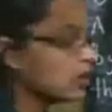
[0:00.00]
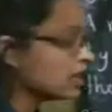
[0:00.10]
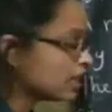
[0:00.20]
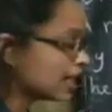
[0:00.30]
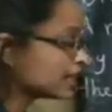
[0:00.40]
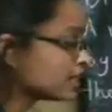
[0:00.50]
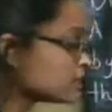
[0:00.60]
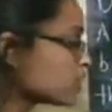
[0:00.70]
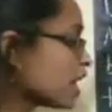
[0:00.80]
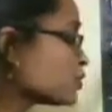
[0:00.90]
Like this
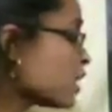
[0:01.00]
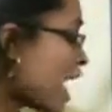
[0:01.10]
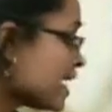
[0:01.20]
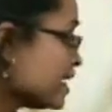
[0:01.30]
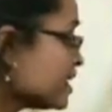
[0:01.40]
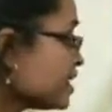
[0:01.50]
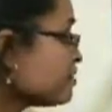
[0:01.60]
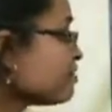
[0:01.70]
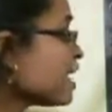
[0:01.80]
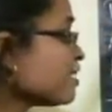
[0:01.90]
you have to
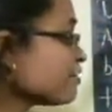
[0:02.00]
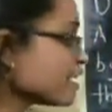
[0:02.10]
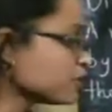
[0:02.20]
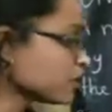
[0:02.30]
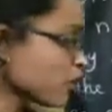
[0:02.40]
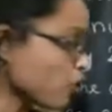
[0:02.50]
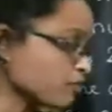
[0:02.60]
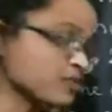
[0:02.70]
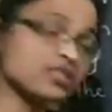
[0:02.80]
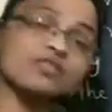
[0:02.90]
identify by
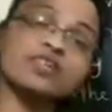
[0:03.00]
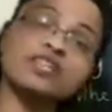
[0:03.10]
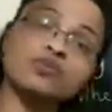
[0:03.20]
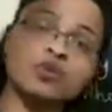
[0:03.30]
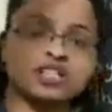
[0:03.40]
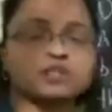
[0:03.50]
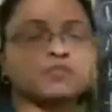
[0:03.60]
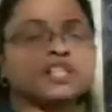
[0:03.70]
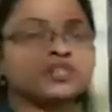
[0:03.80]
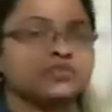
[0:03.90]
observing the ones
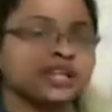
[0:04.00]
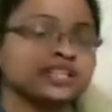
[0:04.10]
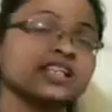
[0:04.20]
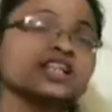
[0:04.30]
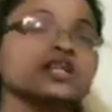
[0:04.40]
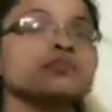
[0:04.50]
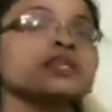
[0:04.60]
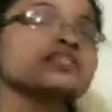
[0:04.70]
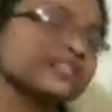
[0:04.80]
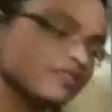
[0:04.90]
place whether that number
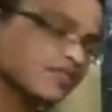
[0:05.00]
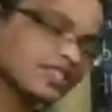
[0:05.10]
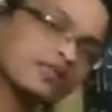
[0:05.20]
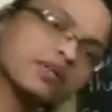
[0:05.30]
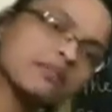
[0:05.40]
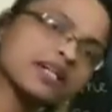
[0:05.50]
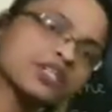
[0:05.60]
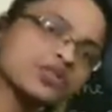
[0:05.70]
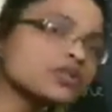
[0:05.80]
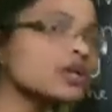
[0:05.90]
is divisible by
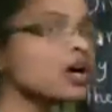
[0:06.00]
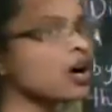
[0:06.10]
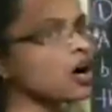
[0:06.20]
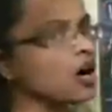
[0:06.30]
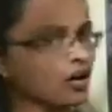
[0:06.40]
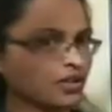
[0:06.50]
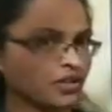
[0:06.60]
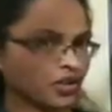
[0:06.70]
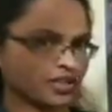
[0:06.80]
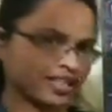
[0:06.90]
2 or
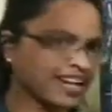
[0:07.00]
not.